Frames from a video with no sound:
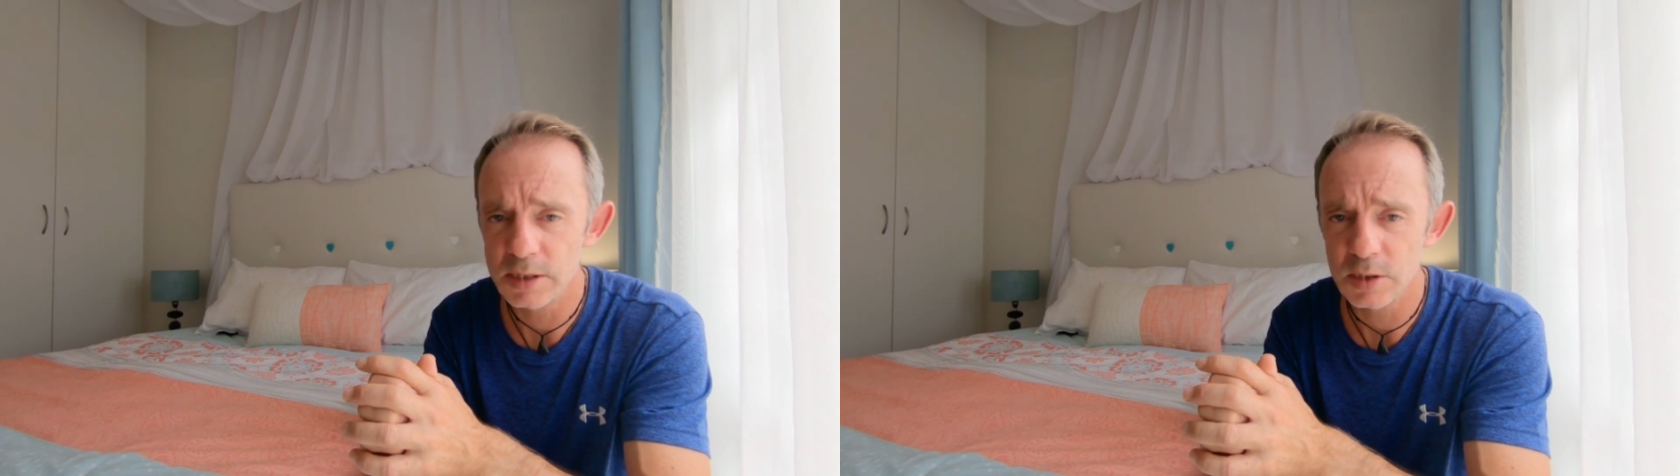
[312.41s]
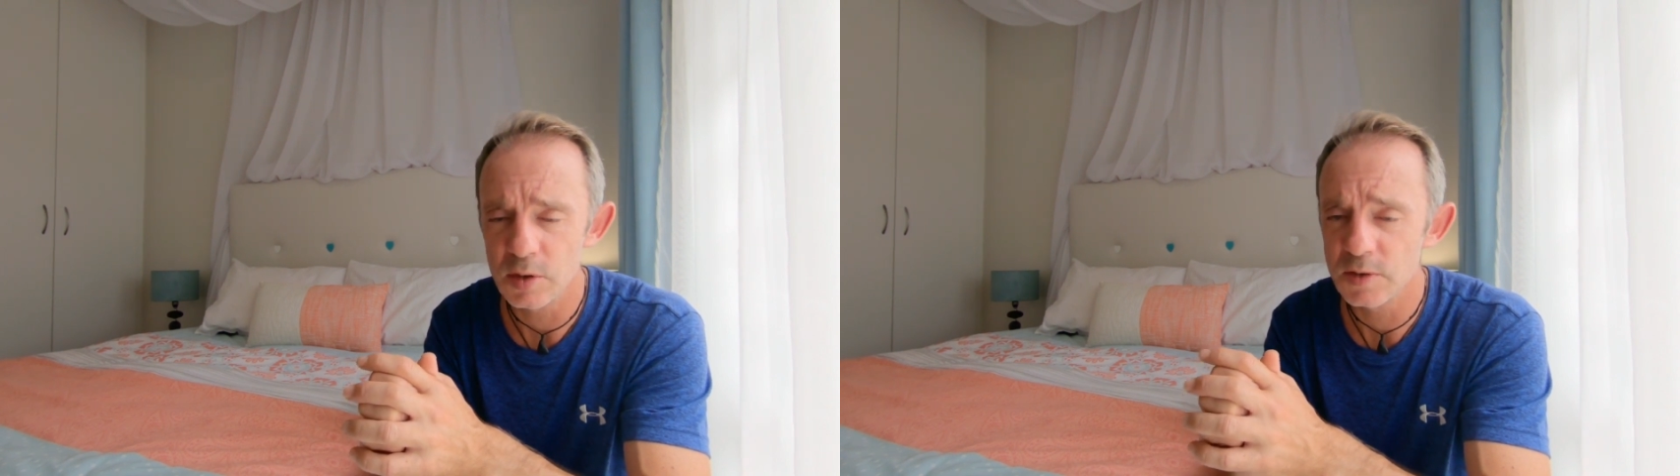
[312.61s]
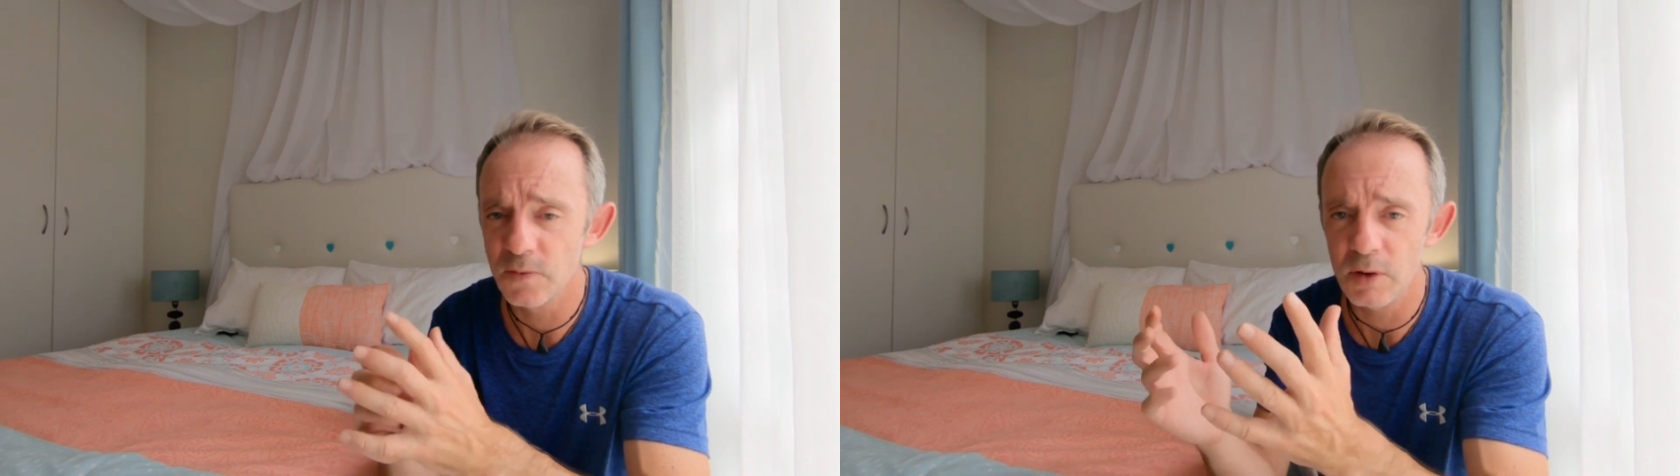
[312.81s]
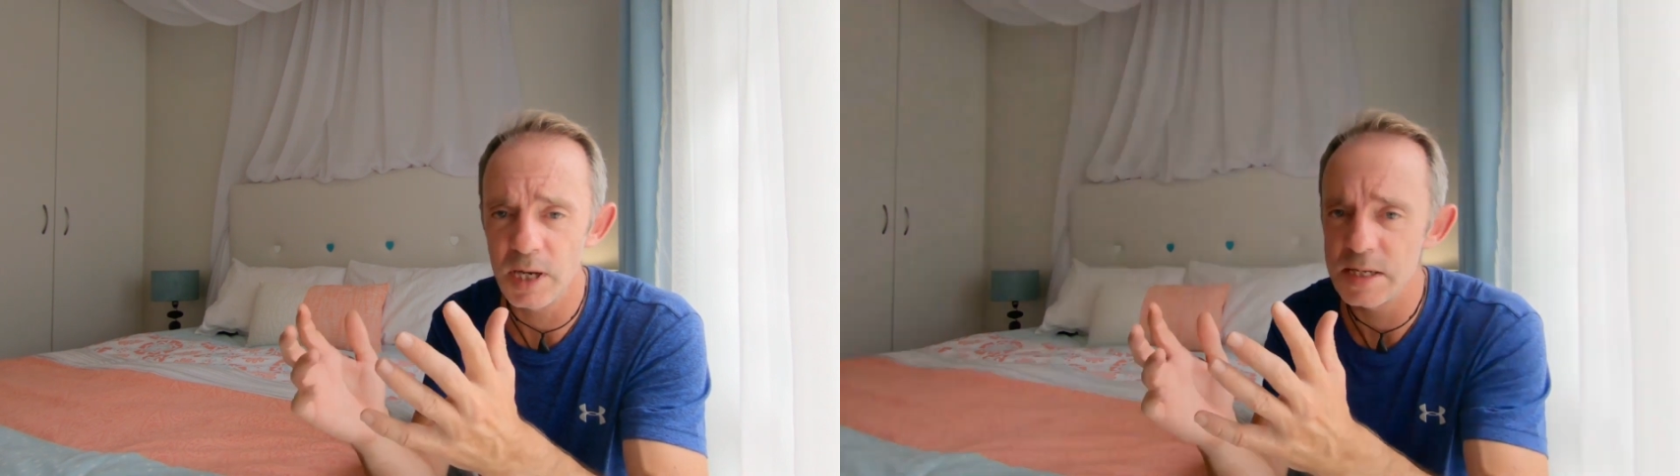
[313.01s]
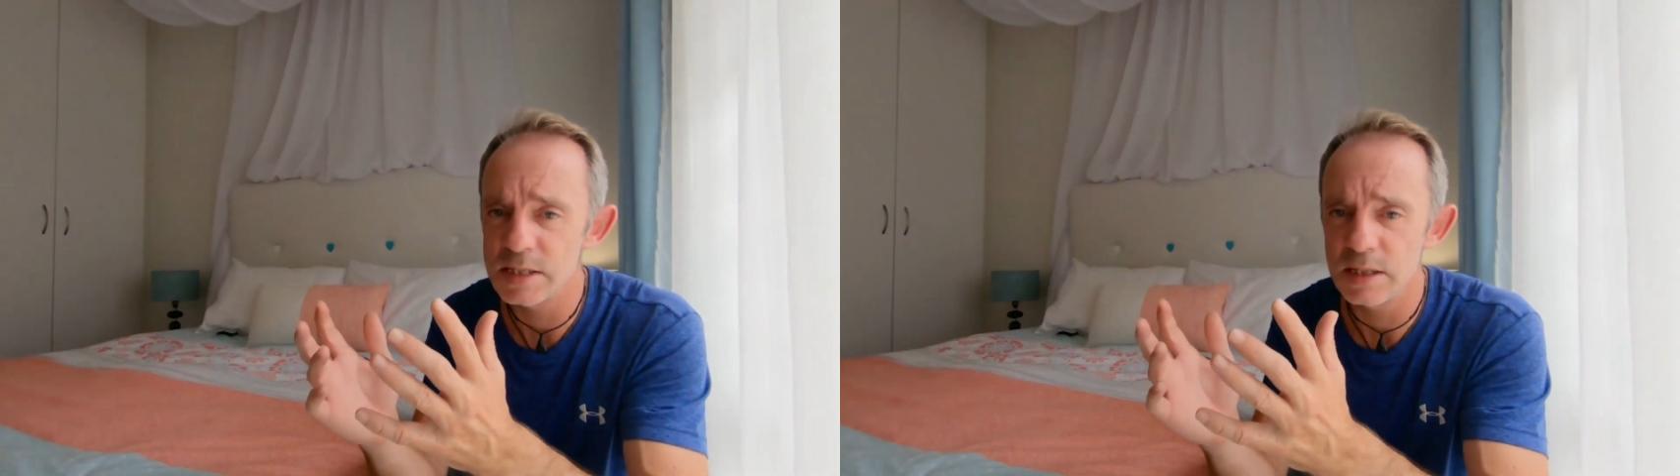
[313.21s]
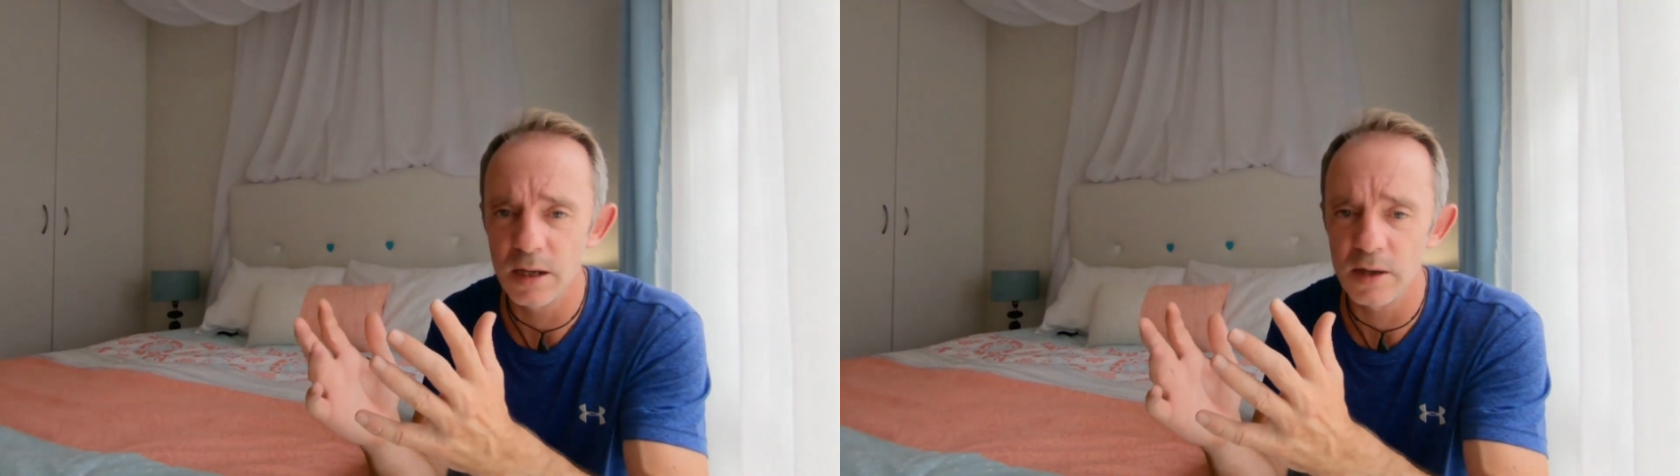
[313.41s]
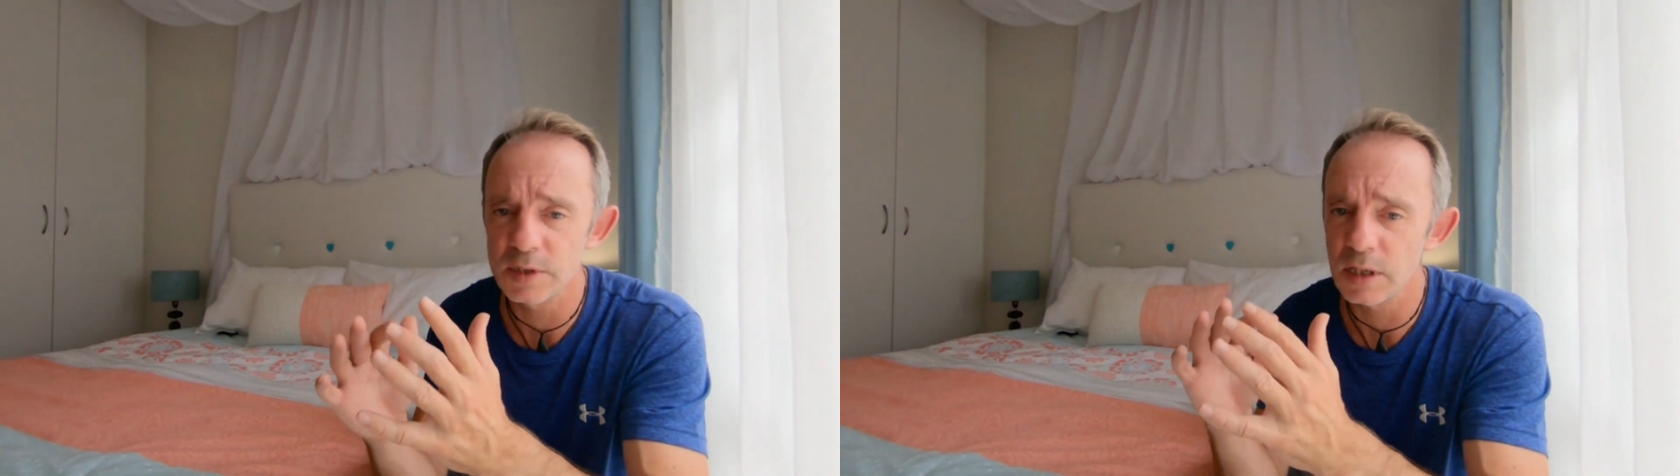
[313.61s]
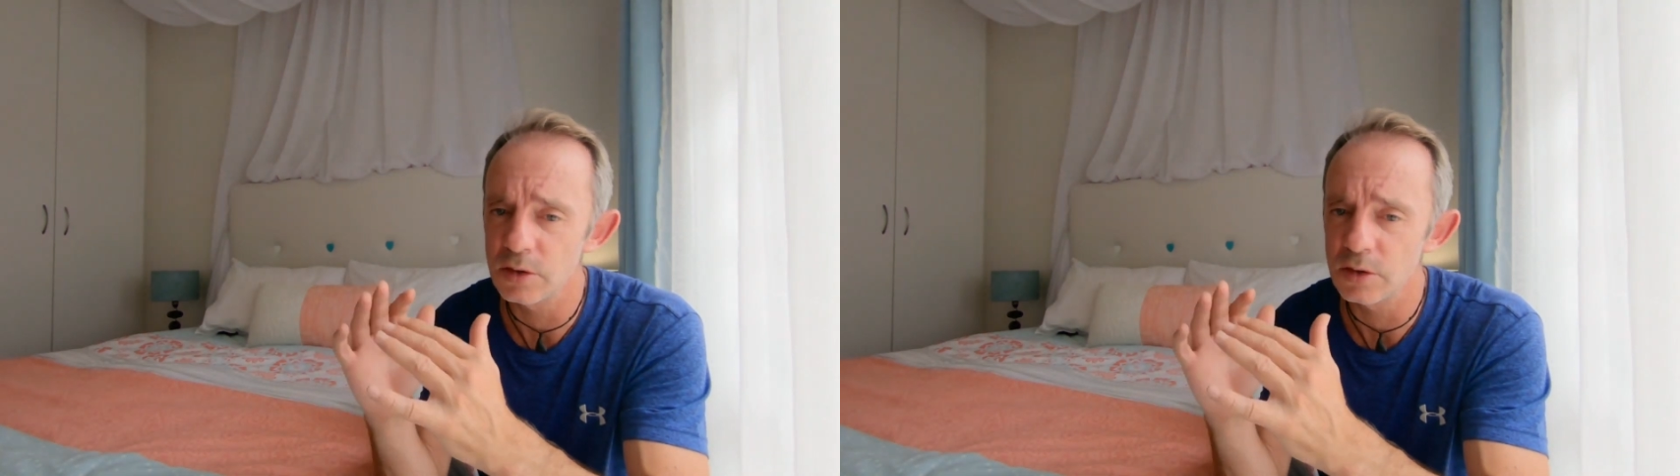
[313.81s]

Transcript: So it's very easy dive site.